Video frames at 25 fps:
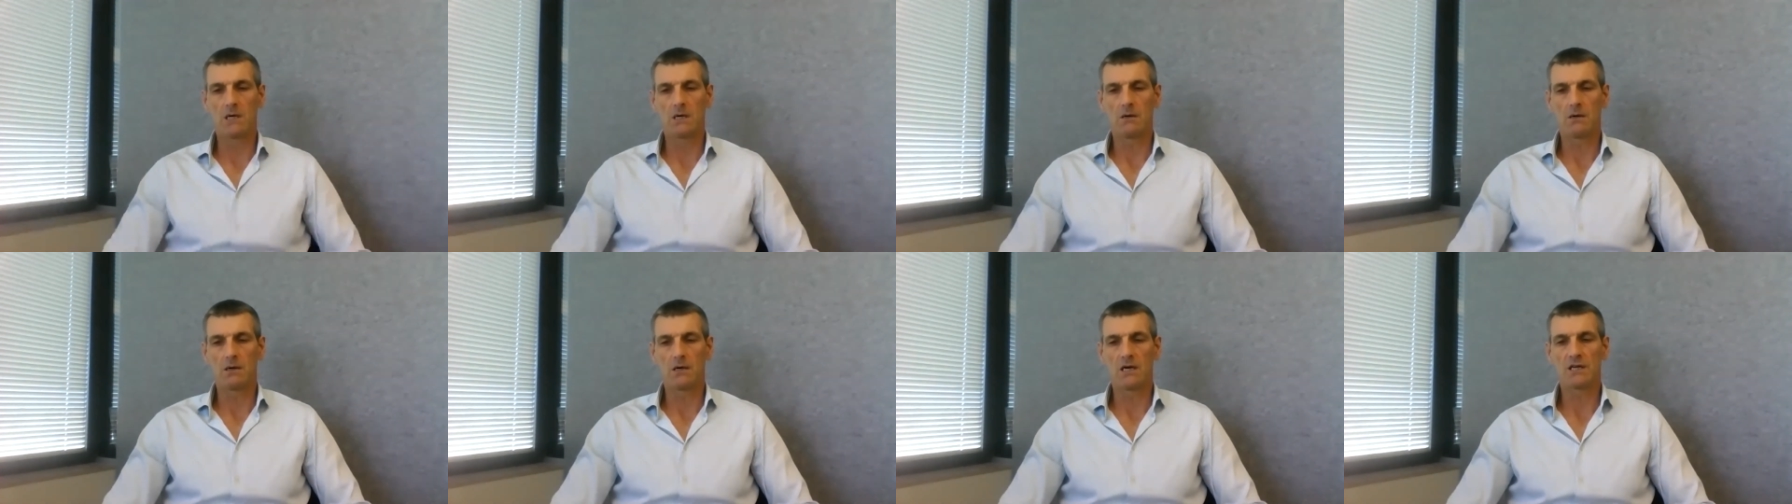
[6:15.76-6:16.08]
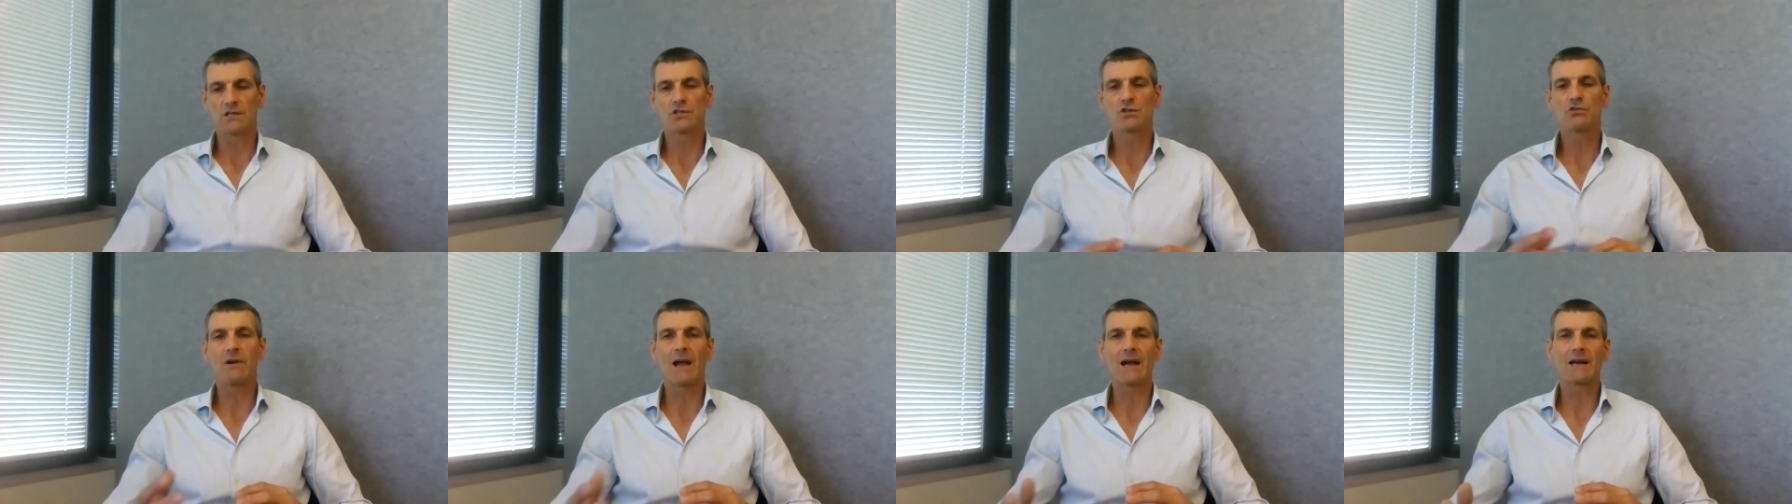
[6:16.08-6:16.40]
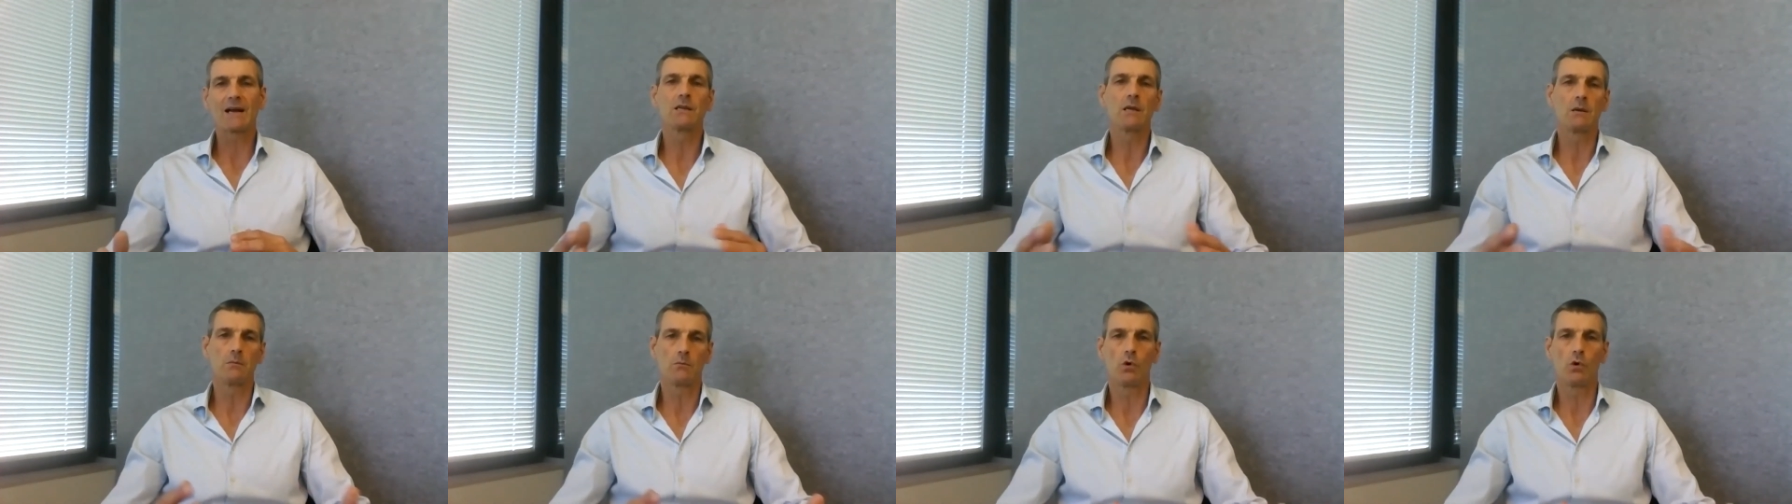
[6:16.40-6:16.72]

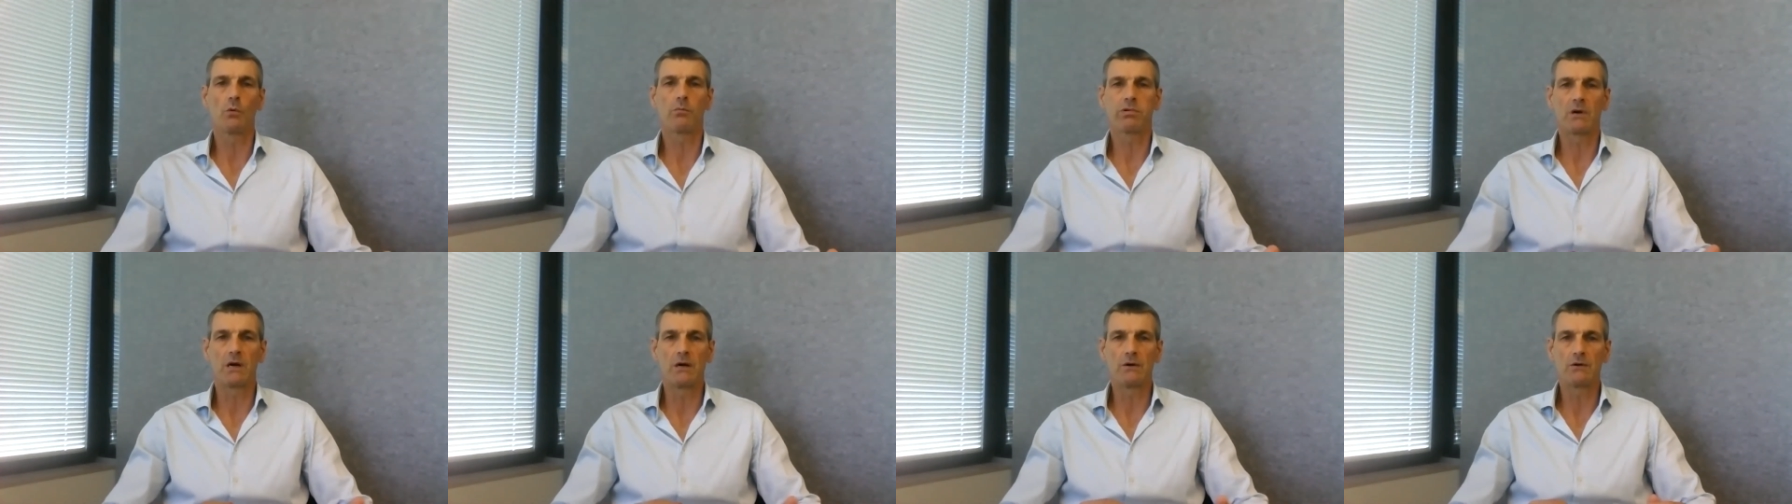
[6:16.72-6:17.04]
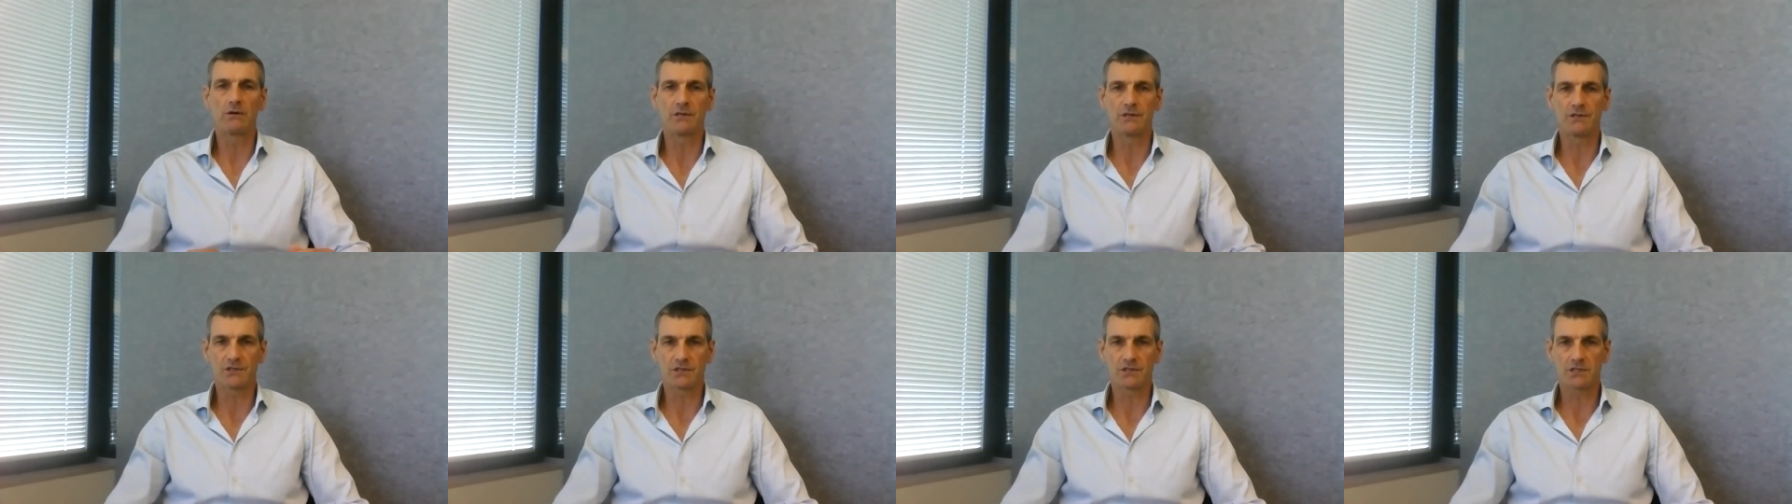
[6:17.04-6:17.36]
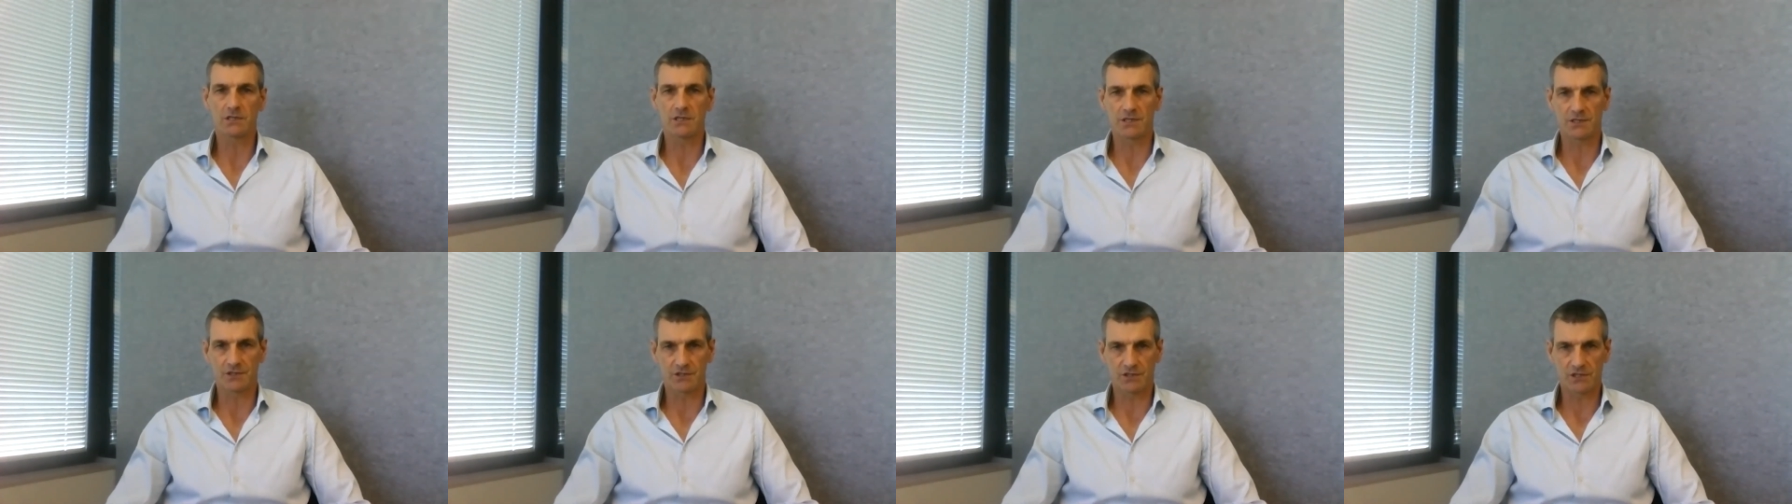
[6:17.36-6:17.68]
attracting more brokers
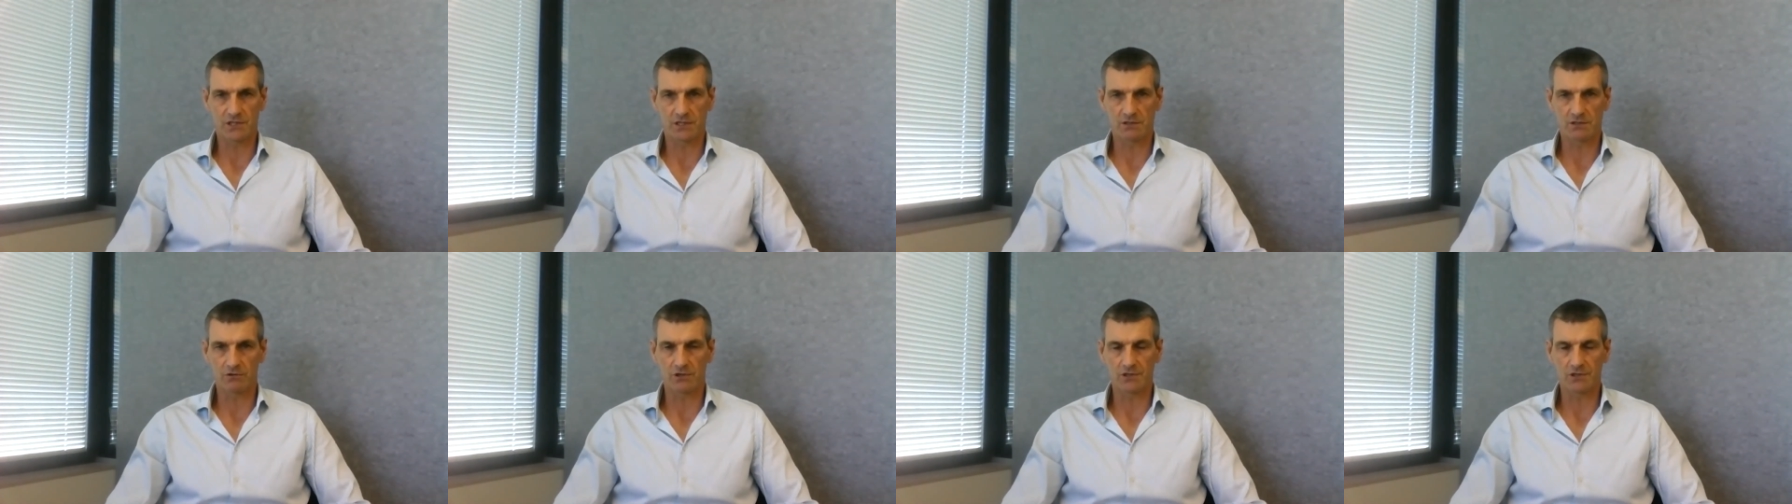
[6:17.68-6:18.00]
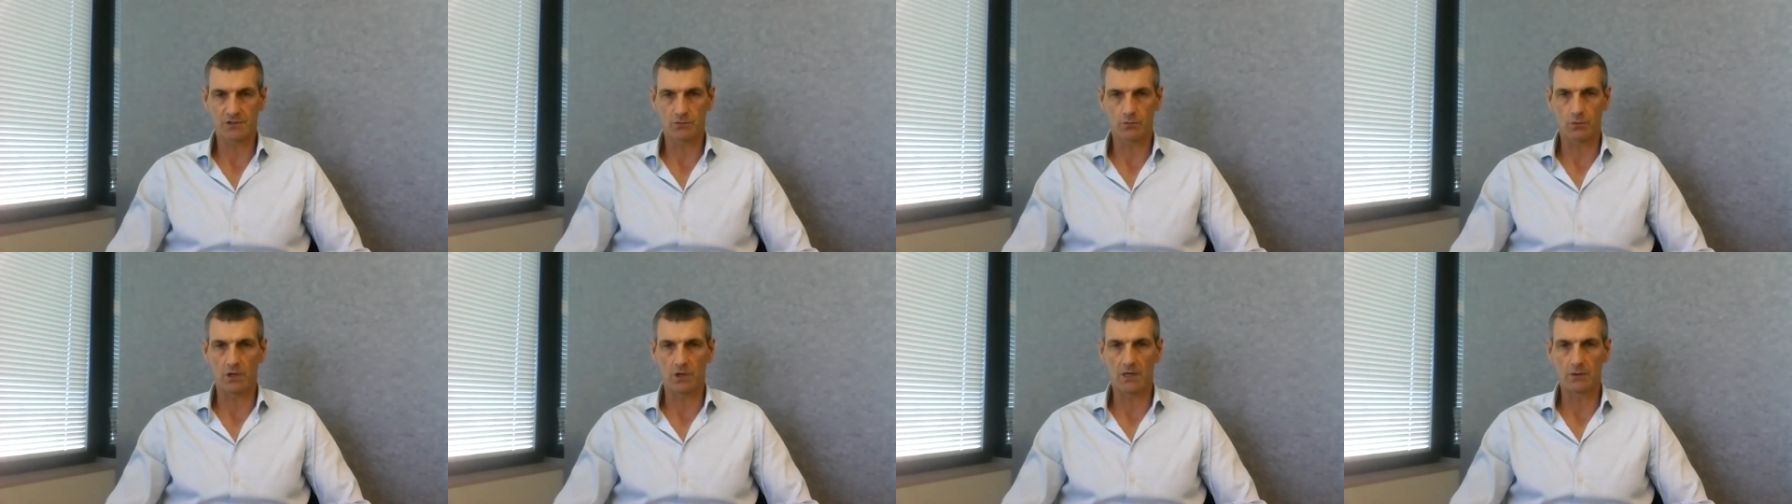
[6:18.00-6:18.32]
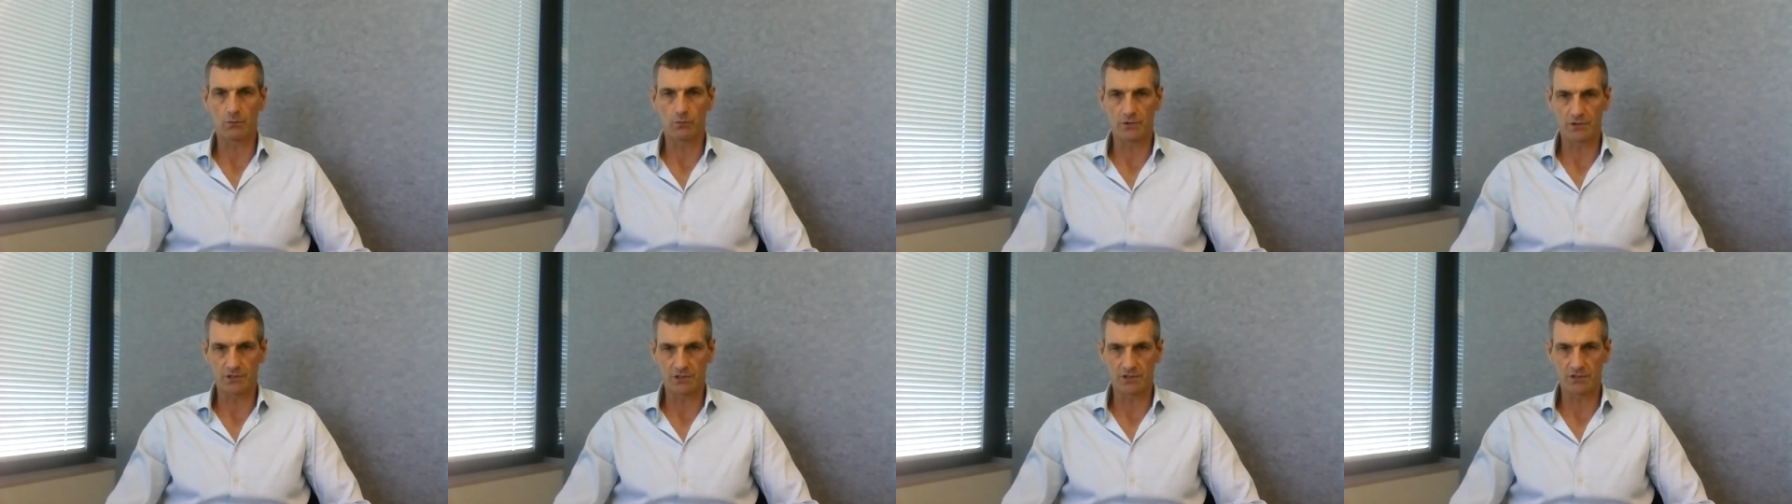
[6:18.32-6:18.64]
to consider
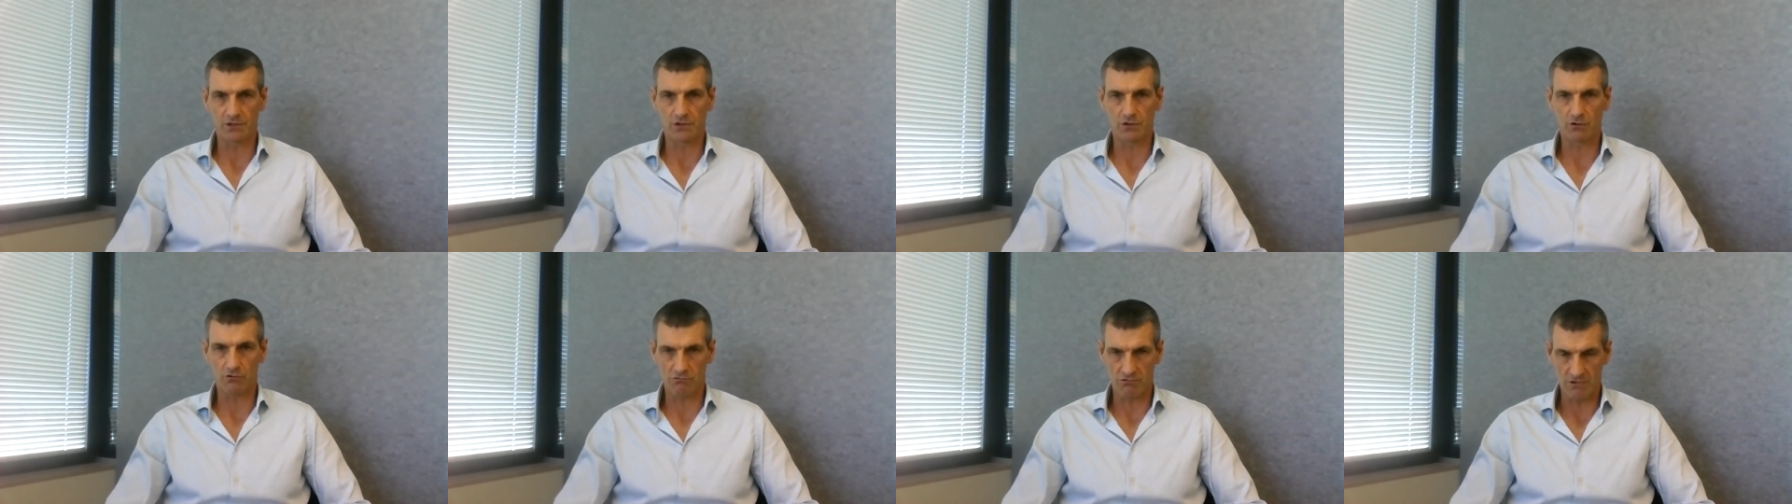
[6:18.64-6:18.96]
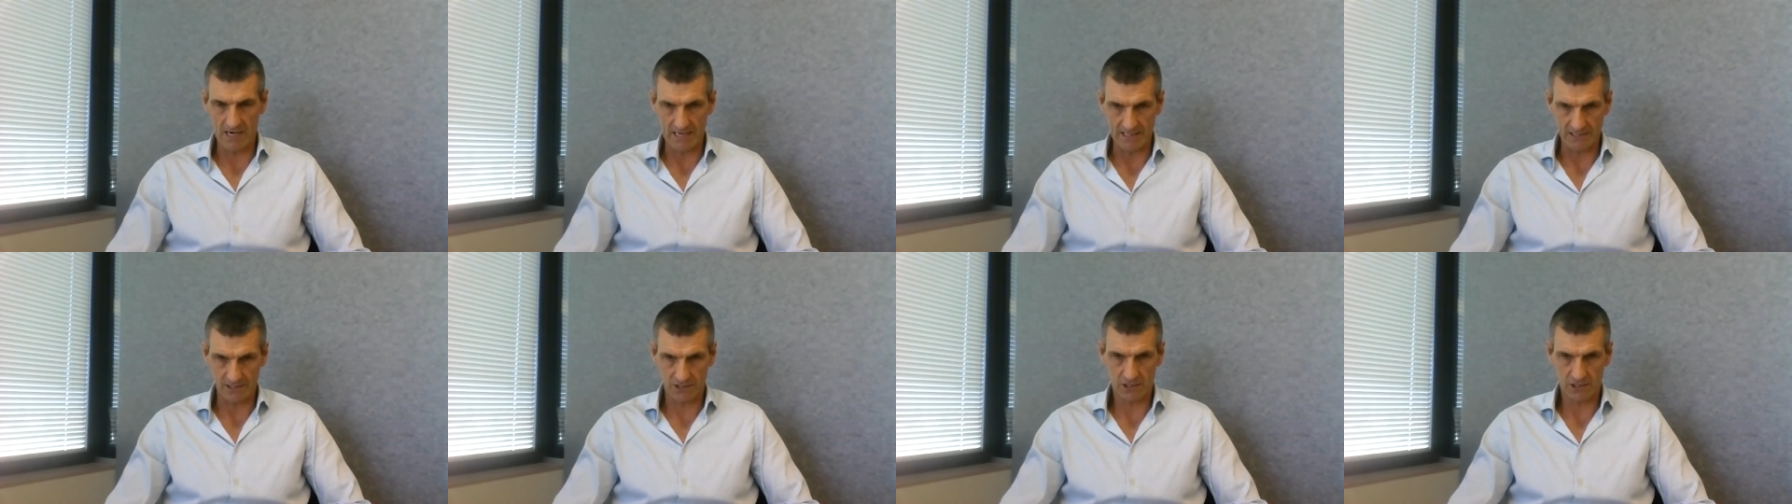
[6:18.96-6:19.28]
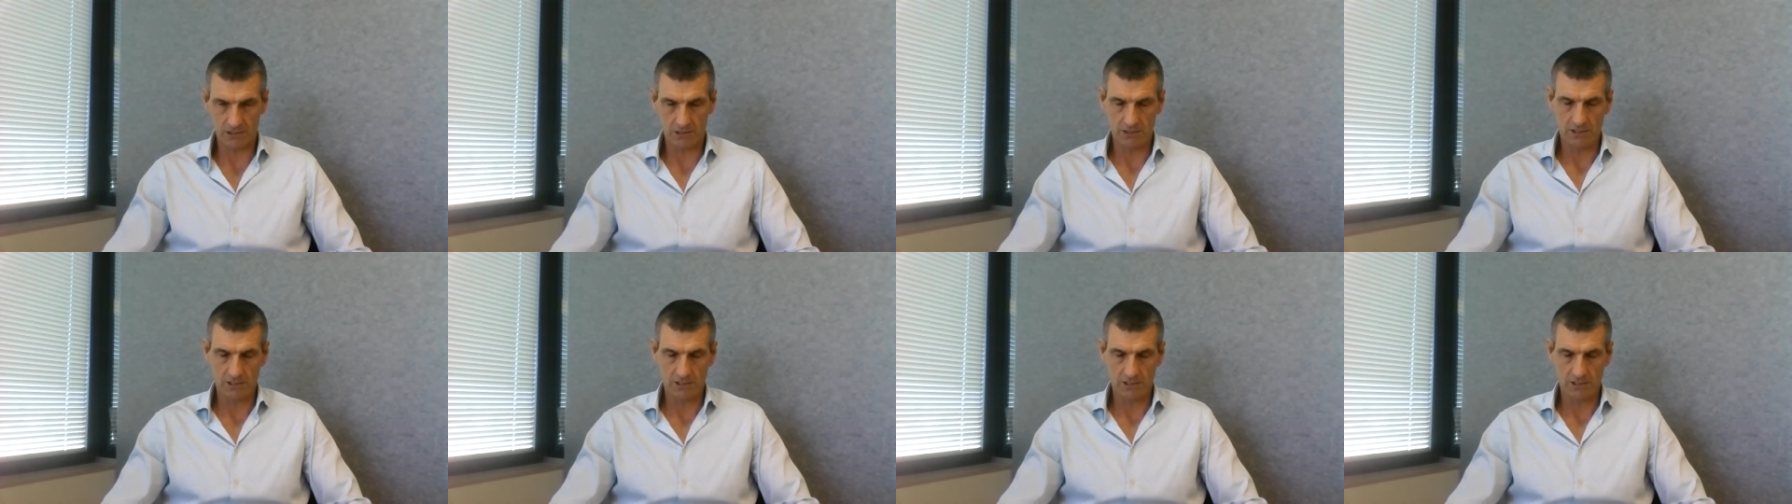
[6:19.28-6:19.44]
Auswide, which is great.